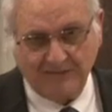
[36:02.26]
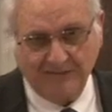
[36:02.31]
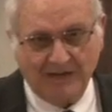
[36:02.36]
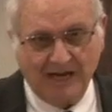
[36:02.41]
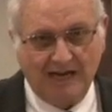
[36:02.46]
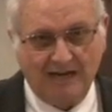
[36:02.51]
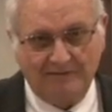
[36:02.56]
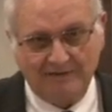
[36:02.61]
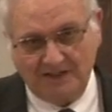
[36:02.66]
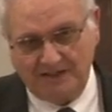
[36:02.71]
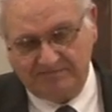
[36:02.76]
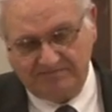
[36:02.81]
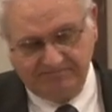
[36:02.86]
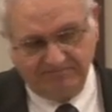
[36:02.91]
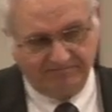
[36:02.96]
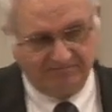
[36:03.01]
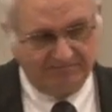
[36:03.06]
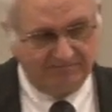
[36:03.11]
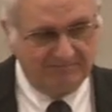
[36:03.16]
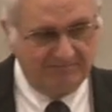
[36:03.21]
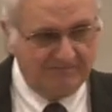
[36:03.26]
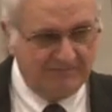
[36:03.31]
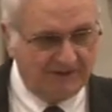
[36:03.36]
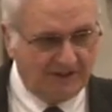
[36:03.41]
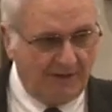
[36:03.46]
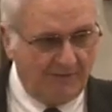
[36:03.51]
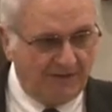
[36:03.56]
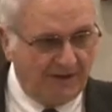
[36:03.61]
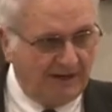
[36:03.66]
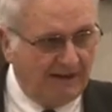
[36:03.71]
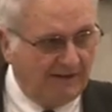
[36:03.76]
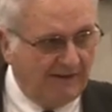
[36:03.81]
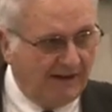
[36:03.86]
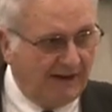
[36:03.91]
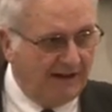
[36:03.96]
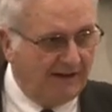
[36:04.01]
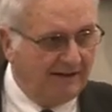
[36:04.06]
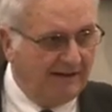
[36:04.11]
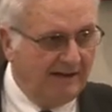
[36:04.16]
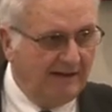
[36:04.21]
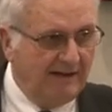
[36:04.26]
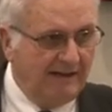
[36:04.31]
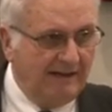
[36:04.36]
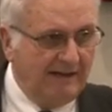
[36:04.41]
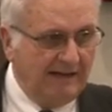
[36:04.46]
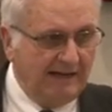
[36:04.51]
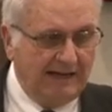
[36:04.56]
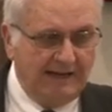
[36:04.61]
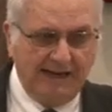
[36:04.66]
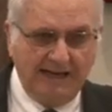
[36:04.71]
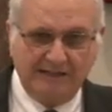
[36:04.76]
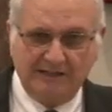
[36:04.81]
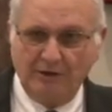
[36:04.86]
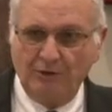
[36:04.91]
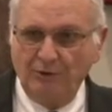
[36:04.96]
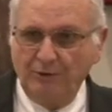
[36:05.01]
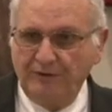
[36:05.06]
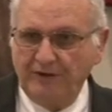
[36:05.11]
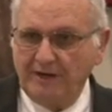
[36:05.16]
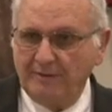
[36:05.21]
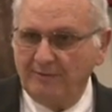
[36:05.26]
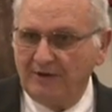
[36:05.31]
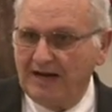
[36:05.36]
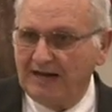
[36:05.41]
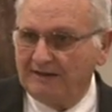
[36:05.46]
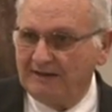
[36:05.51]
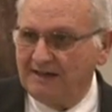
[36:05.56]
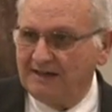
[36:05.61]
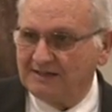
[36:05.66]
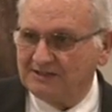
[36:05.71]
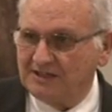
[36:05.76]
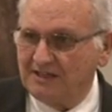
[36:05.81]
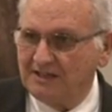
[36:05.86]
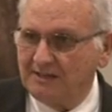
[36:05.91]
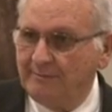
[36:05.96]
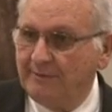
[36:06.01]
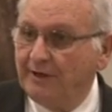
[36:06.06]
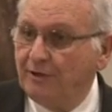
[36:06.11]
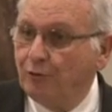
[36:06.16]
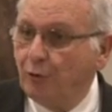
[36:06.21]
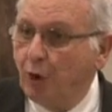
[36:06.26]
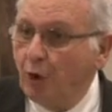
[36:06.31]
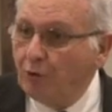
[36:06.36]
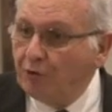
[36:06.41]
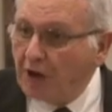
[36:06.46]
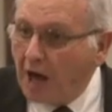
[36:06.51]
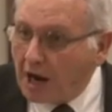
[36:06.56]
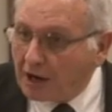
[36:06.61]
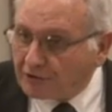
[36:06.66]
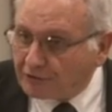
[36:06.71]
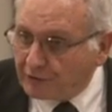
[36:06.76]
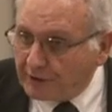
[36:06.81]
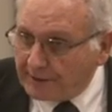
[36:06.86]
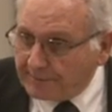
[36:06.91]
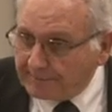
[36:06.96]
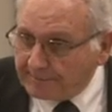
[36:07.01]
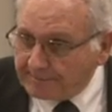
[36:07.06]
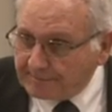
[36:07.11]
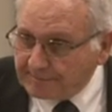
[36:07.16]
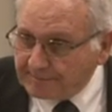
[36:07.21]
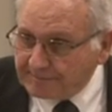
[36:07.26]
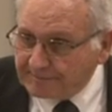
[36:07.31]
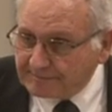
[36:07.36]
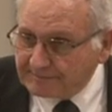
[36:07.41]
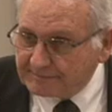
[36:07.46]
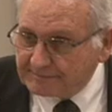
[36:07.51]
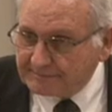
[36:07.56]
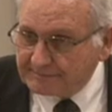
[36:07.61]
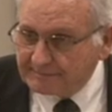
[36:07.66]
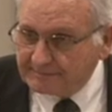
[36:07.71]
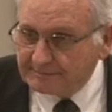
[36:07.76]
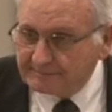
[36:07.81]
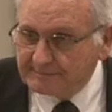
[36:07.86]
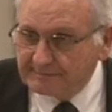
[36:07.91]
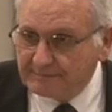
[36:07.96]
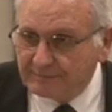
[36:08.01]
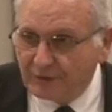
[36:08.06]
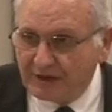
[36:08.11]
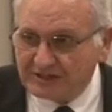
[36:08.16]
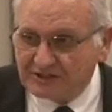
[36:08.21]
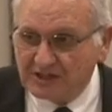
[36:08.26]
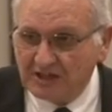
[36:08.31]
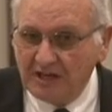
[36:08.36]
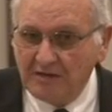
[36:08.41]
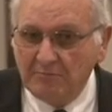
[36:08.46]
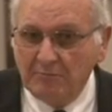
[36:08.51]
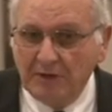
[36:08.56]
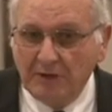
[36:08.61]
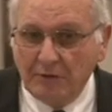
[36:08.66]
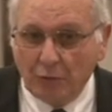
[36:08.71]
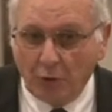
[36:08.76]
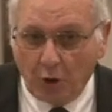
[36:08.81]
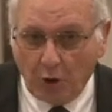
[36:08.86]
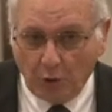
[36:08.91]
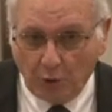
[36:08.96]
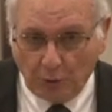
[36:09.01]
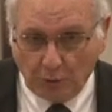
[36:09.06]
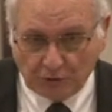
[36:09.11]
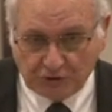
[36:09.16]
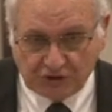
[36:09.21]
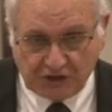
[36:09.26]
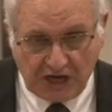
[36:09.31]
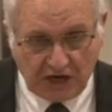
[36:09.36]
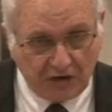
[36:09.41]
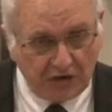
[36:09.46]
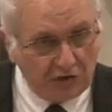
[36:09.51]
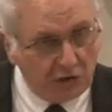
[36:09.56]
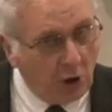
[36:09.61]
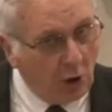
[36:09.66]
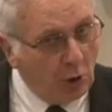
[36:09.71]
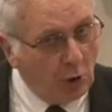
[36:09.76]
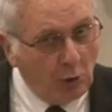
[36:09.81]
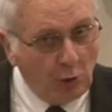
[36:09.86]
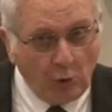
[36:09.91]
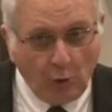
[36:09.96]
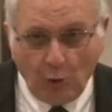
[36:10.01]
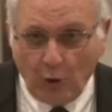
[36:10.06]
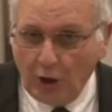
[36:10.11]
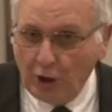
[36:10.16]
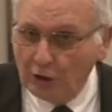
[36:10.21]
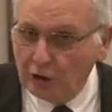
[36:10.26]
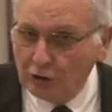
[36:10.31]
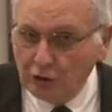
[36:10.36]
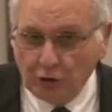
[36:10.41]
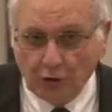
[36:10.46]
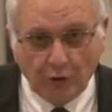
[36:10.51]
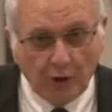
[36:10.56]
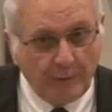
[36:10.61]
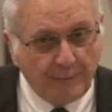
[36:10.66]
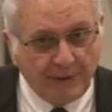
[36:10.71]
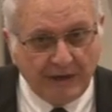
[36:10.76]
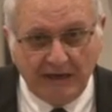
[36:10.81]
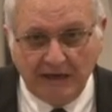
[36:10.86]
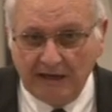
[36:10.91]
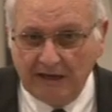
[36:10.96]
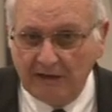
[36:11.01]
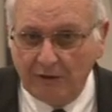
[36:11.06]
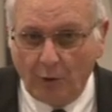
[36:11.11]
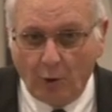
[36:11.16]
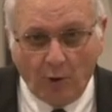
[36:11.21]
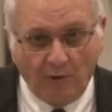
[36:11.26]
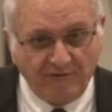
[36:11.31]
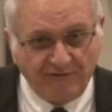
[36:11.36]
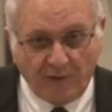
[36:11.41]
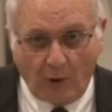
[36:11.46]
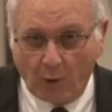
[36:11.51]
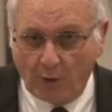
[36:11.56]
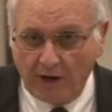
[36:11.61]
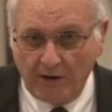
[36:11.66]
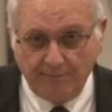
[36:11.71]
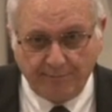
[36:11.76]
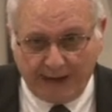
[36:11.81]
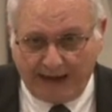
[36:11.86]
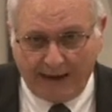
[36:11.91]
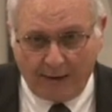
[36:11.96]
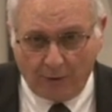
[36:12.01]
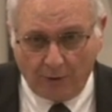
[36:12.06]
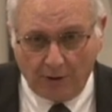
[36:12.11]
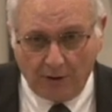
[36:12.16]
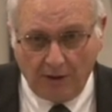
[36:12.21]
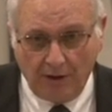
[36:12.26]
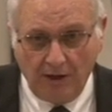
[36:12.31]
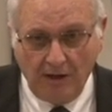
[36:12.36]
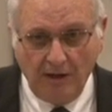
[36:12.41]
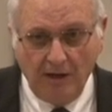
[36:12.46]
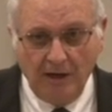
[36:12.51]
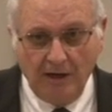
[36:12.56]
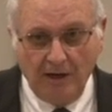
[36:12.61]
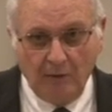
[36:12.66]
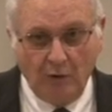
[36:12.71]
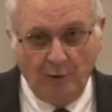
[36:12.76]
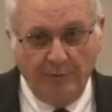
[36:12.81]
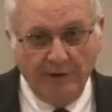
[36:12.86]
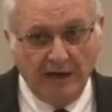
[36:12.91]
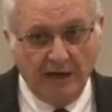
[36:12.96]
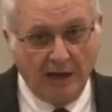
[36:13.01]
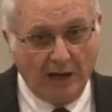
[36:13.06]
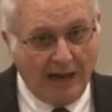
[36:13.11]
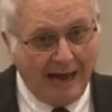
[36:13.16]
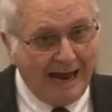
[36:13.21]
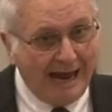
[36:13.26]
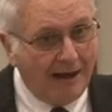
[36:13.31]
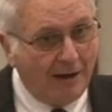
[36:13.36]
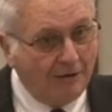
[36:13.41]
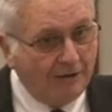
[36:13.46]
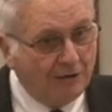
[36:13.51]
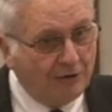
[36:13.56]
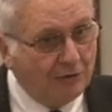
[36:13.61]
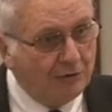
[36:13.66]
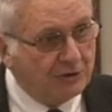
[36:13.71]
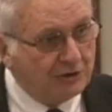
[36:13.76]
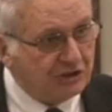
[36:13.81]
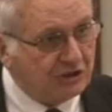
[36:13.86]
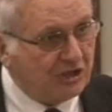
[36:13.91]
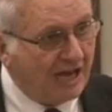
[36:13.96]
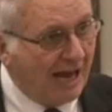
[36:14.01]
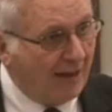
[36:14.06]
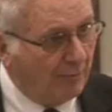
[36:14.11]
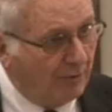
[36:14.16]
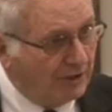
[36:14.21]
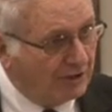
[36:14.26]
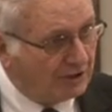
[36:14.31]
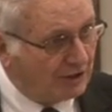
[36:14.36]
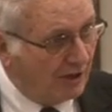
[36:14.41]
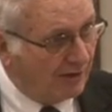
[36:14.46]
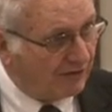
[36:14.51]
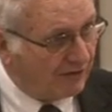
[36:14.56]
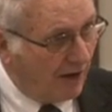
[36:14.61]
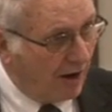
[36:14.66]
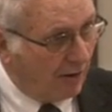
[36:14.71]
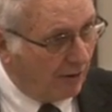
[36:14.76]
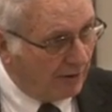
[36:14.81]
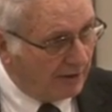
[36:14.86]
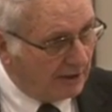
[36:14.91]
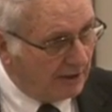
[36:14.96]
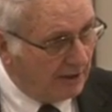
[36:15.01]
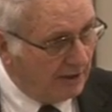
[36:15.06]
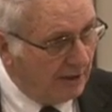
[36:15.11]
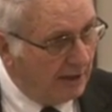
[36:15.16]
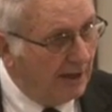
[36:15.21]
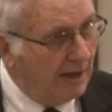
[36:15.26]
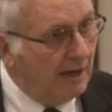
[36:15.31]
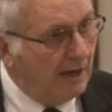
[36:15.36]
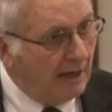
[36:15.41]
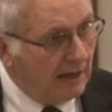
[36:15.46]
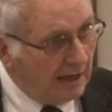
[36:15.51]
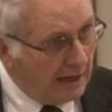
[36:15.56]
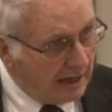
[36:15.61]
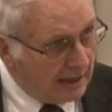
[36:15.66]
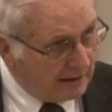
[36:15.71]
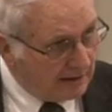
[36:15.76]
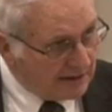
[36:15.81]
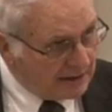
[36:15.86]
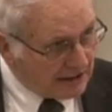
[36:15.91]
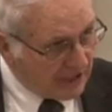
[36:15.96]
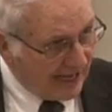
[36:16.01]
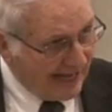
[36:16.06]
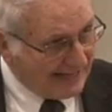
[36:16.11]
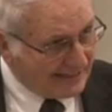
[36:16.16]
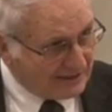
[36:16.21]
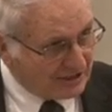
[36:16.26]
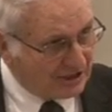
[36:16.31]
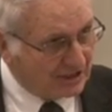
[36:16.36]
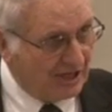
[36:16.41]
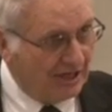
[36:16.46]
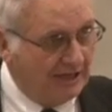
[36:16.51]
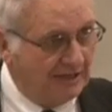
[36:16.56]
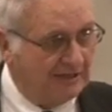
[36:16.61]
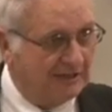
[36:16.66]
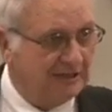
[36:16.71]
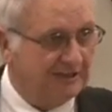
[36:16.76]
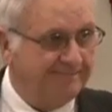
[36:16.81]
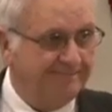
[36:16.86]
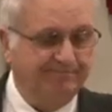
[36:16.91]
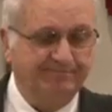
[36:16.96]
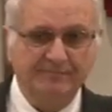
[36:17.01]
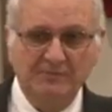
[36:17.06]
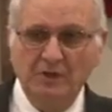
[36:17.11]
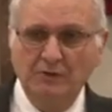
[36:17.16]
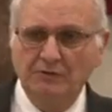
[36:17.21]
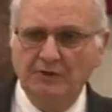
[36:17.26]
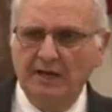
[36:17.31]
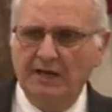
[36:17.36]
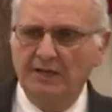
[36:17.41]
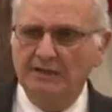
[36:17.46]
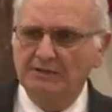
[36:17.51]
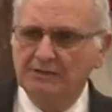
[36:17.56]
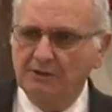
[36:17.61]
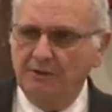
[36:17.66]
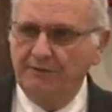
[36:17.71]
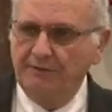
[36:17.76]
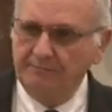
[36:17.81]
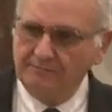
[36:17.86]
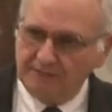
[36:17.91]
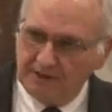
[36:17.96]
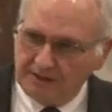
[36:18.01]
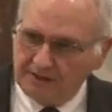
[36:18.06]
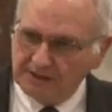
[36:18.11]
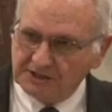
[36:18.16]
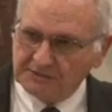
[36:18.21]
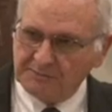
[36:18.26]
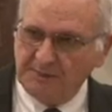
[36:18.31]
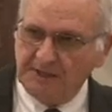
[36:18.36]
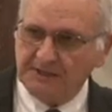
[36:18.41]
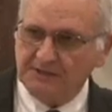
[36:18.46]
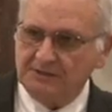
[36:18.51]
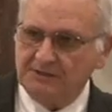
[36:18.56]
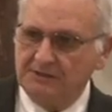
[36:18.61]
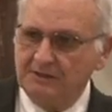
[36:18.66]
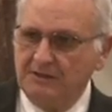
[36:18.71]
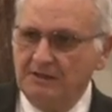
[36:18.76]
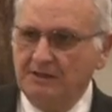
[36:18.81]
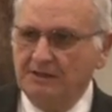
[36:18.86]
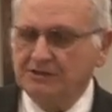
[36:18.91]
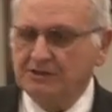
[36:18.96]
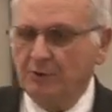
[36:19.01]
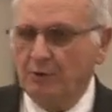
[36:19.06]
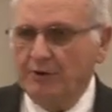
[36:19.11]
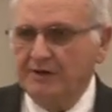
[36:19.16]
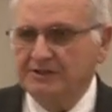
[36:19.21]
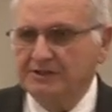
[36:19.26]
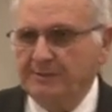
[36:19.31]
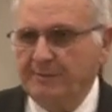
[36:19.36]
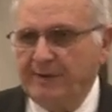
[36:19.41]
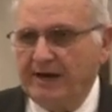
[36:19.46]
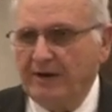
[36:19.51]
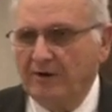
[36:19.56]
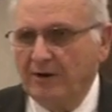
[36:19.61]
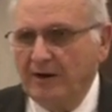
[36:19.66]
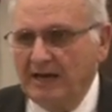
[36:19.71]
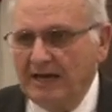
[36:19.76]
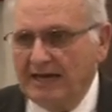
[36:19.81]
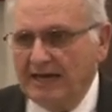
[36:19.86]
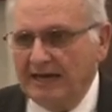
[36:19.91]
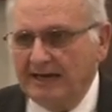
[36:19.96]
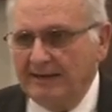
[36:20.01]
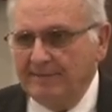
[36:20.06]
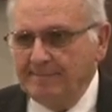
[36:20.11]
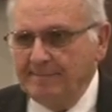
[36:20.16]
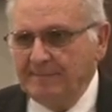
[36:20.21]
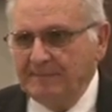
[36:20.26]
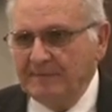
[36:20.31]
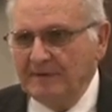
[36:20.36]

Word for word: some kind of a something in there. And I told them right then, I said, the Monroe Doctrine. Yeah, yeah. President Monroe said no European or foreign power will be allowed to establish authority in these Latin states. Okay, so they're dismissed. So where does the power lie?